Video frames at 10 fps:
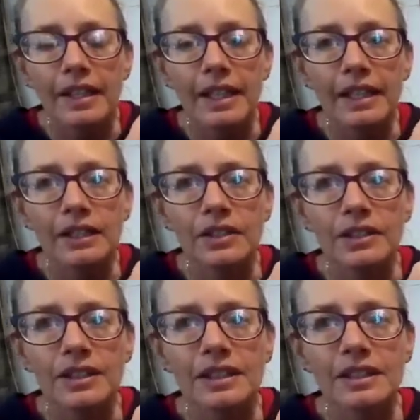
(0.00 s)
It
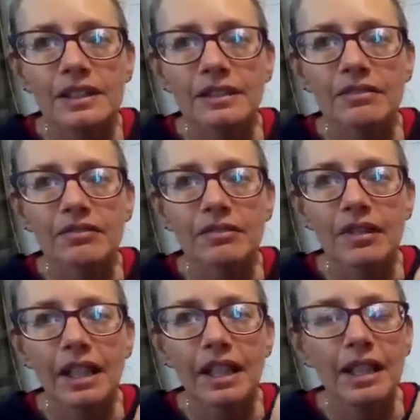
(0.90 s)
just
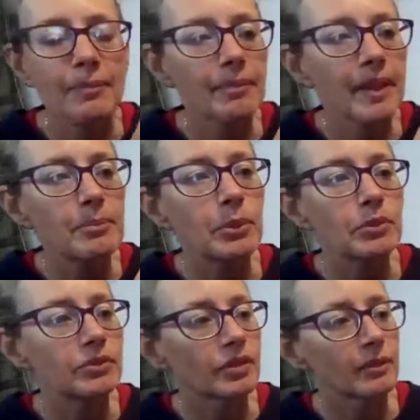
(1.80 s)
they
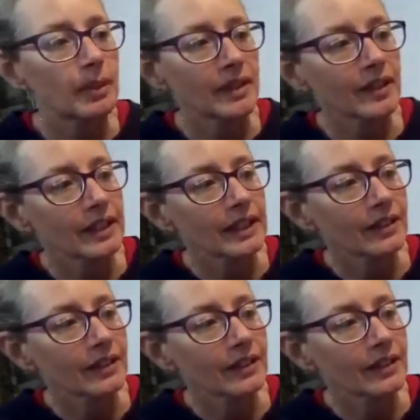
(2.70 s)
move basically,